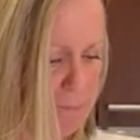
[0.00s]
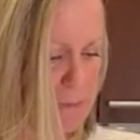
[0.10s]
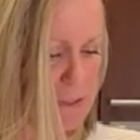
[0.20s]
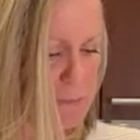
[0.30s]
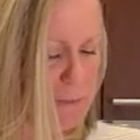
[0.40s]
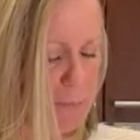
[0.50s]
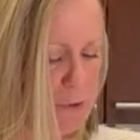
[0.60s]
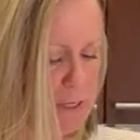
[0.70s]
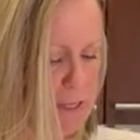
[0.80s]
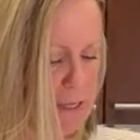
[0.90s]
So I'm going to
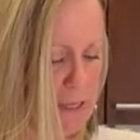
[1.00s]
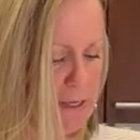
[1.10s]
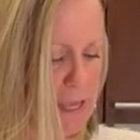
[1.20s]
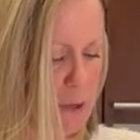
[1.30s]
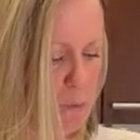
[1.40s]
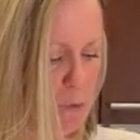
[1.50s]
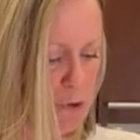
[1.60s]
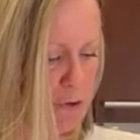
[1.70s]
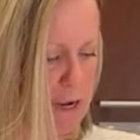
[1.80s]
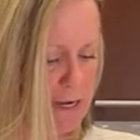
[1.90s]
put in
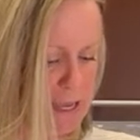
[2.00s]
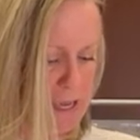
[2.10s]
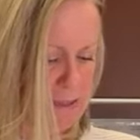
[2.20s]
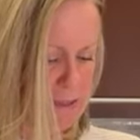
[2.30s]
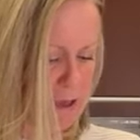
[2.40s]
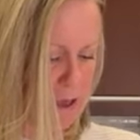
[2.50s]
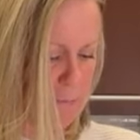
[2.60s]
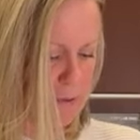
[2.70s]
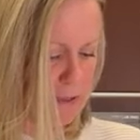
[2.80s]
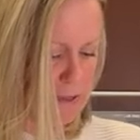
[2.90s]
1/4 and 1/8
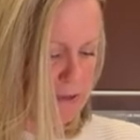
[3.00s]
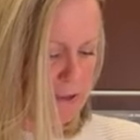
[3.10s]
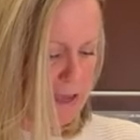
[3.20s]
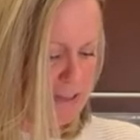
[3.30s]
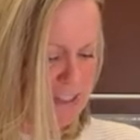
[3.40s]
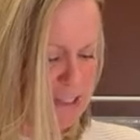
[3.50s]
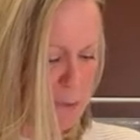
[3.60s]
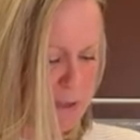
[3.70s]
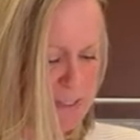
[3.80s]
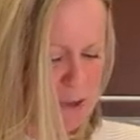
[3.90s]
cup.
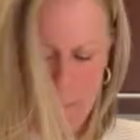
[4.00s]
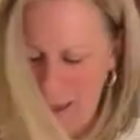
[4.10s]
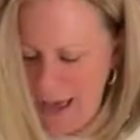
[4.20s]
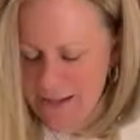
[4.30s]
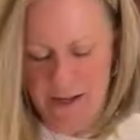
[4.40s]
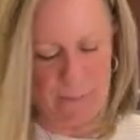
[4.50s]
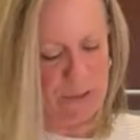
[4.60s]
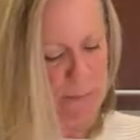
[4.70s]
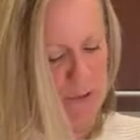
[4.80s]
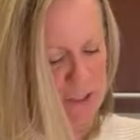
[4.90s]
It's all packed up,
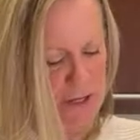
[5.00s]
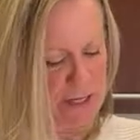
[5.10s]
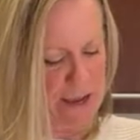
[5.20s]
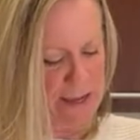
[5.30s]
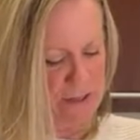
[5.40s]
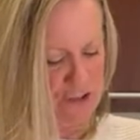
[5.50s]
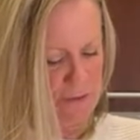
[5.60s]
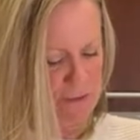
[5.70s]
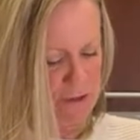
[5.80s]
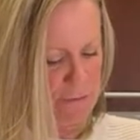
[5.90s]
so I'm just going to kind of
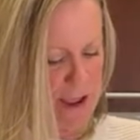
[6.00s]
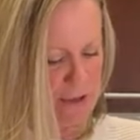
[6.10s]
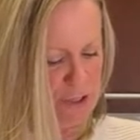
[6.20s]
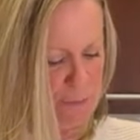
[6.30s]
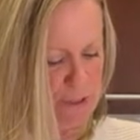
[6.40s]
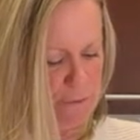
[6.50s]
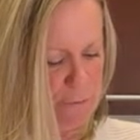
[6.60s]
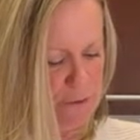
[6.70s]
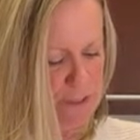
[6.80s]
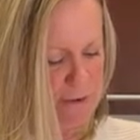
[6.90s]
shift it around. You know, when you
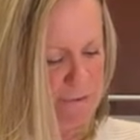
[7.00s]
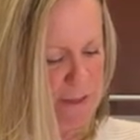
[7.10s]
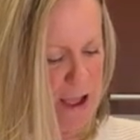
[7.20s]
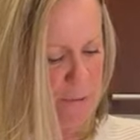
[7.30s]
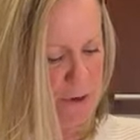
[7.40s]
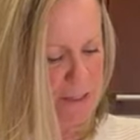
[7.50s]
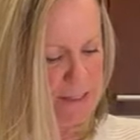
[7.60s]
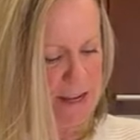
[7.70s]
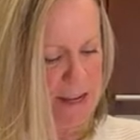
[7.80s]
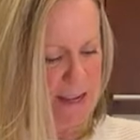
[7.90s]
first get flour,
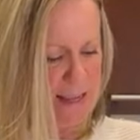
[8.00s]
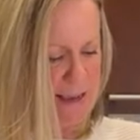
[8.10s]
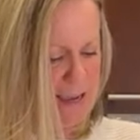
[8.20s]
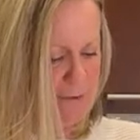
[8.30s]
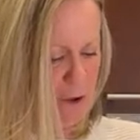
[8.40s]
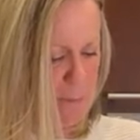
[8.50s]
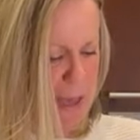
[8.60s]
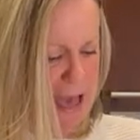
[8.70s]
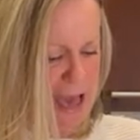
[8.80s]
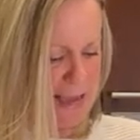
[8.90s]
it's kind of all
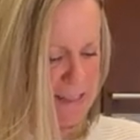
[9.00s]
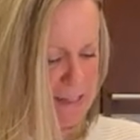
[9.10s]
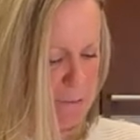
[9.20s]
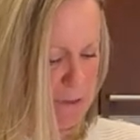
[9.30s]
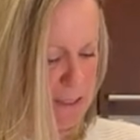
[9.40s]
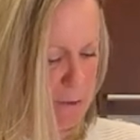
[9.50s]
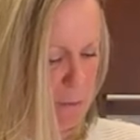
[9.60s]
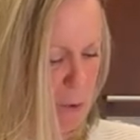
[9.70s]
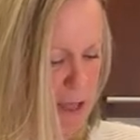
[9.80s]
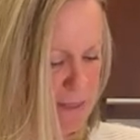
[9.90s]
packed, and I really don't
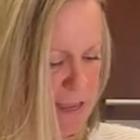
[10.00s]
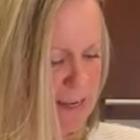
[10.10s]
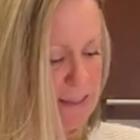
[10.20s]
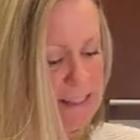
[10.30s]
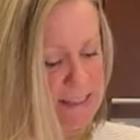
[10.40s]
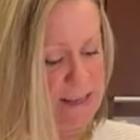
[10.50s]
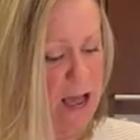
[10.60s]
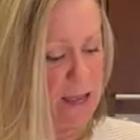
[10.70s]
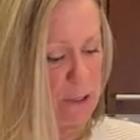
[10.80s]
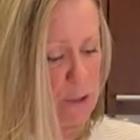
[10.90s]
want that. Now, this is
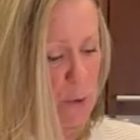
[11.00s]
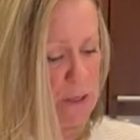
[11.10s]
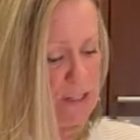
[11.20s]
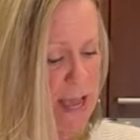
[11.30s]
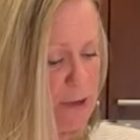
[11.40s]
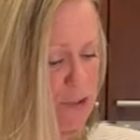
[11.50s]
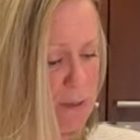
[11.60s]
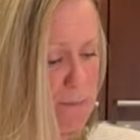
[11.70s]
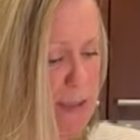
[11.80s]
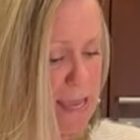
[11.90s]
not going to actually
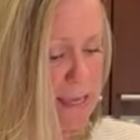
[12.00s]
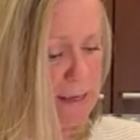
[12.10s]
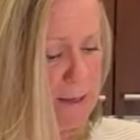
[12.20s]
make